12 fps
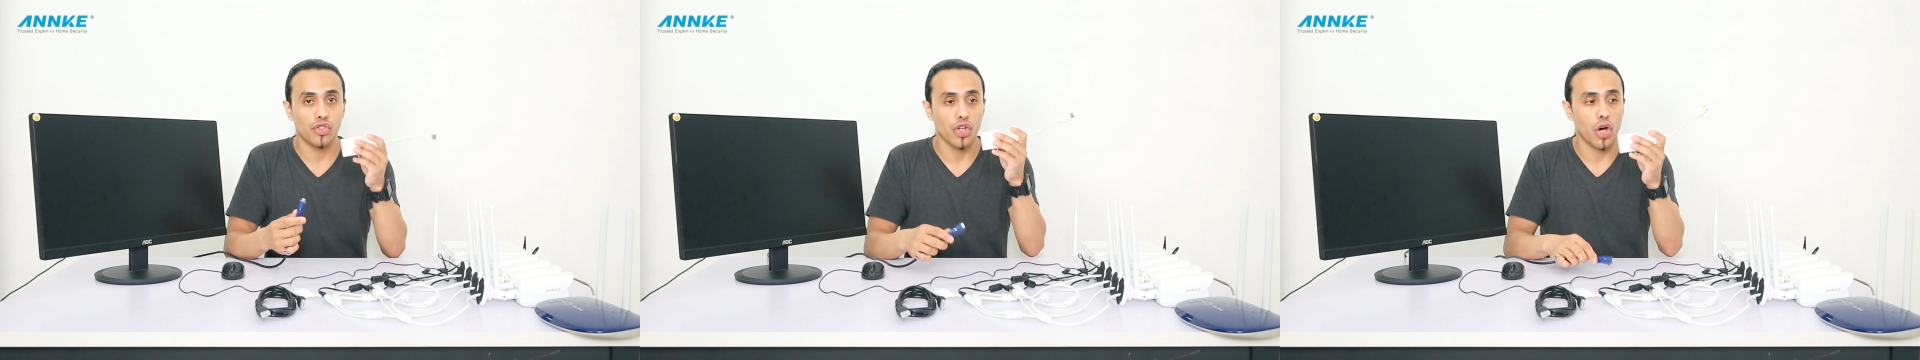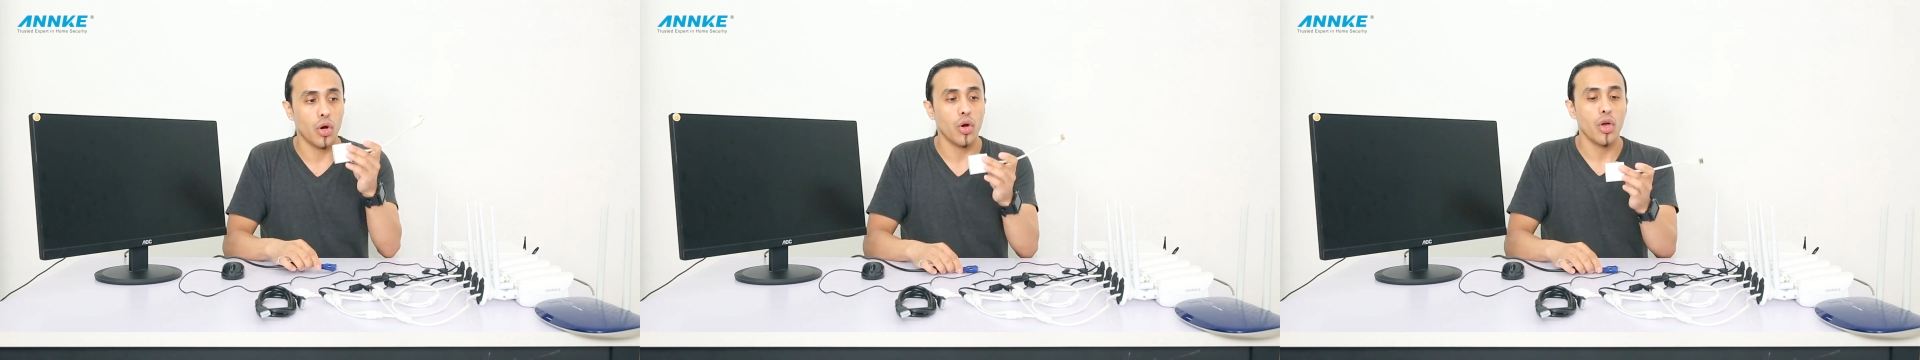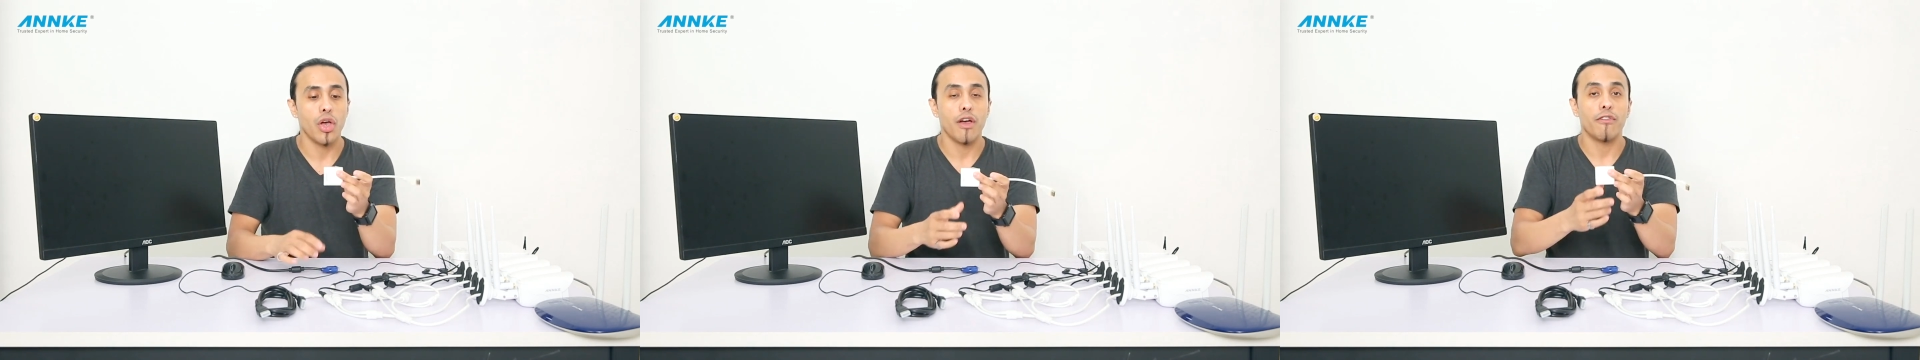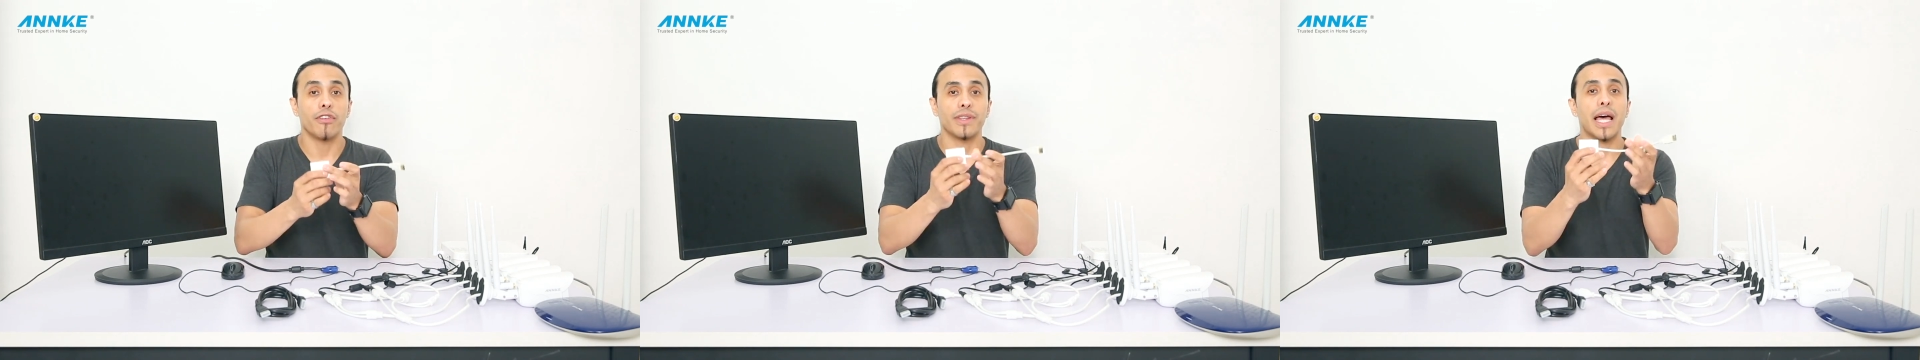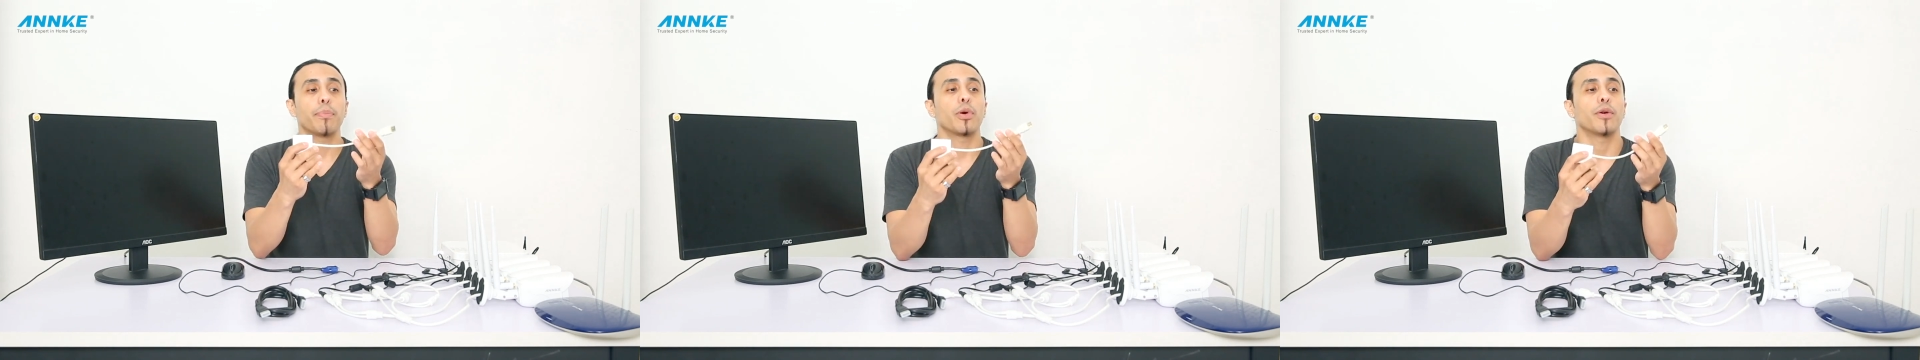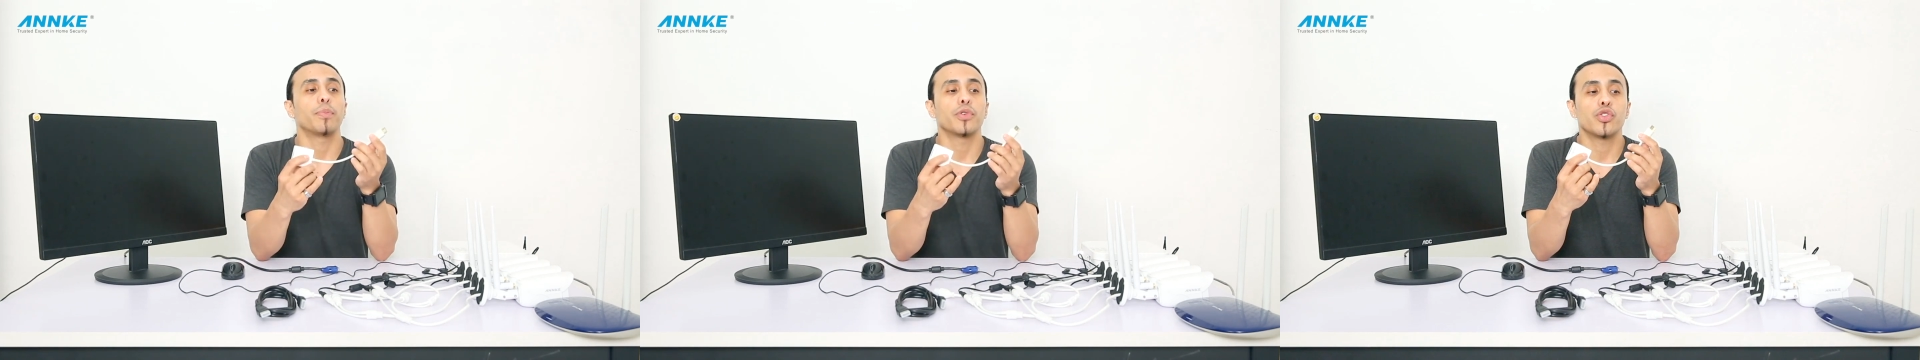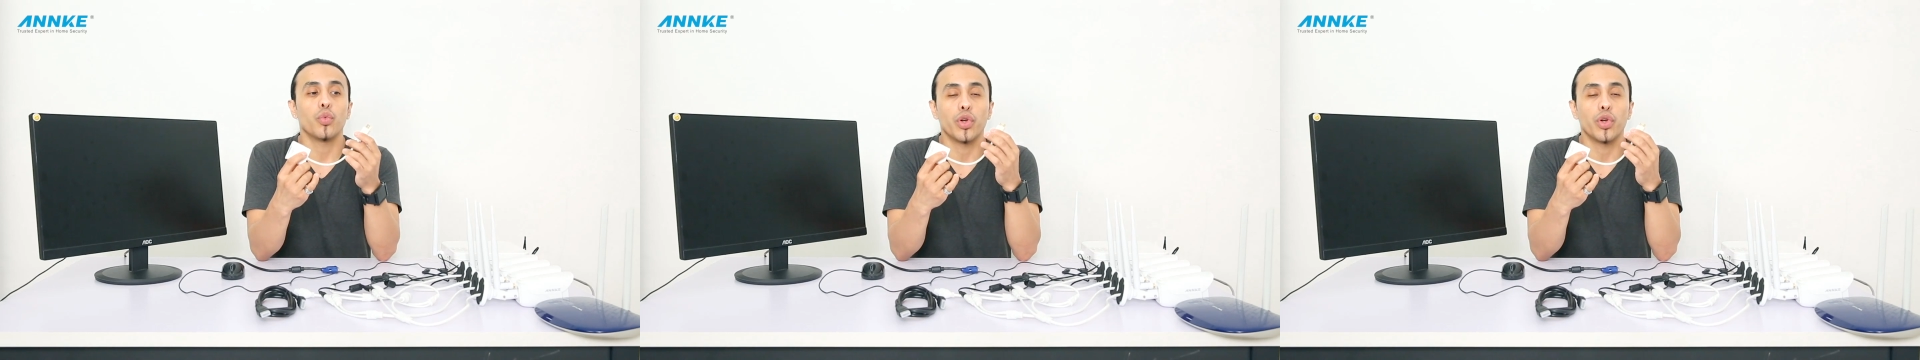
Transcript: So, for that purpose,